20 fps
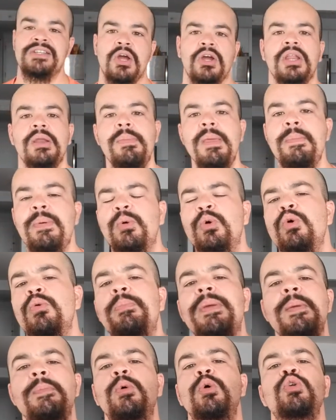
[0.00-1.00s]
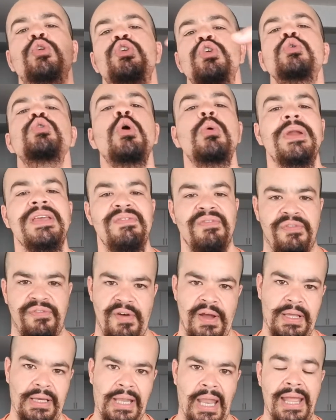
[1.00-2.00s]
are going to be people who you don't even
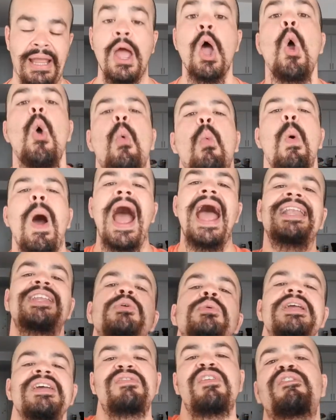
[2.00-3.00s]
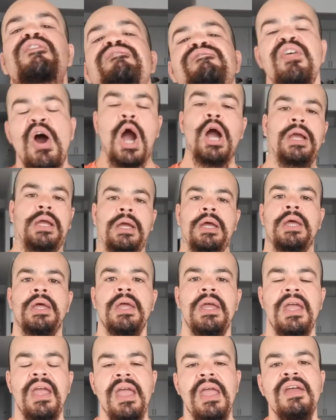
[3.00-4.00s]
fucking like. Why do you give a fuck
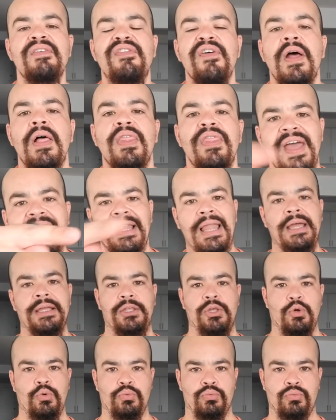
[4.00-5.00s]
if they like you?